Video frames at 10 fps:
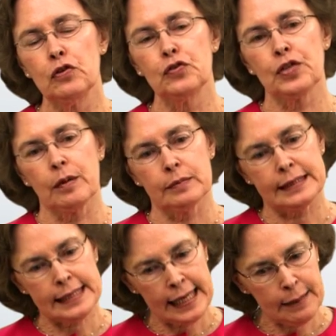you some
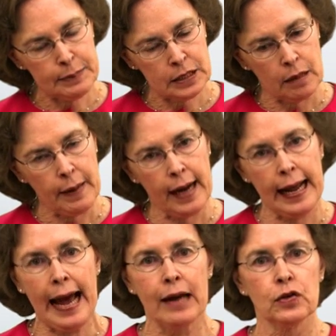tips about
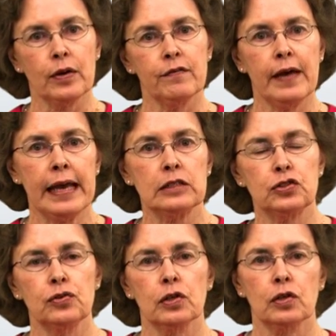how to
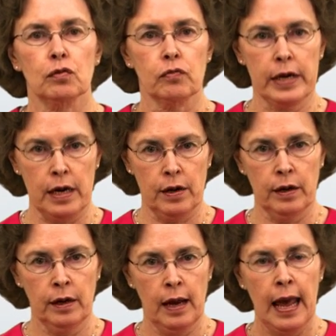advance your
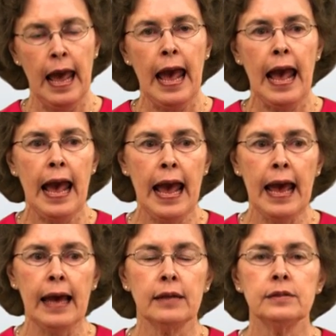career
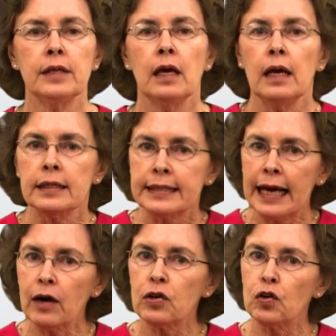and
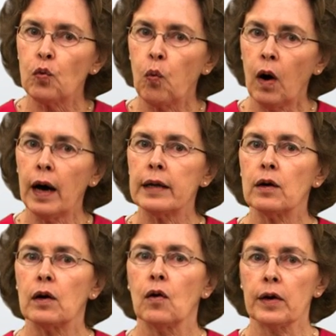tell you what
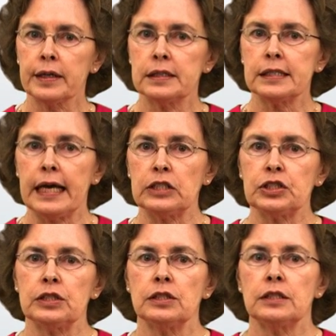
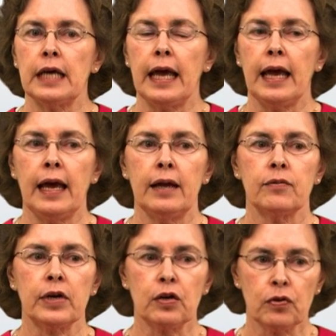organizations
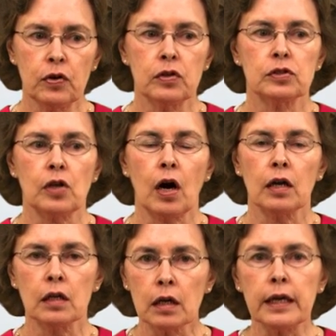and recruiters are
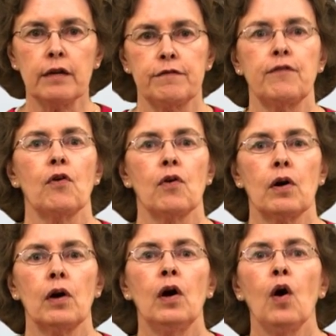looking
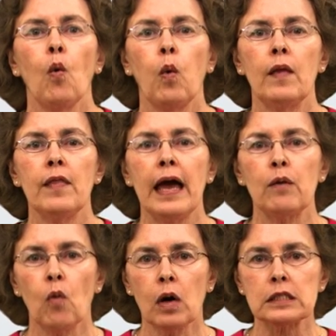for when they
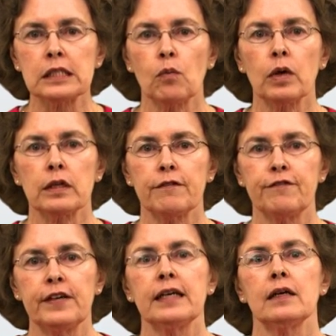want someone to
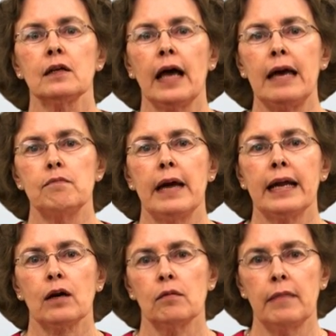fill a
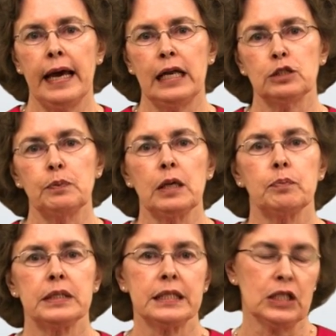medical management
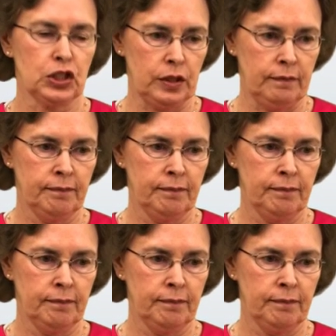position.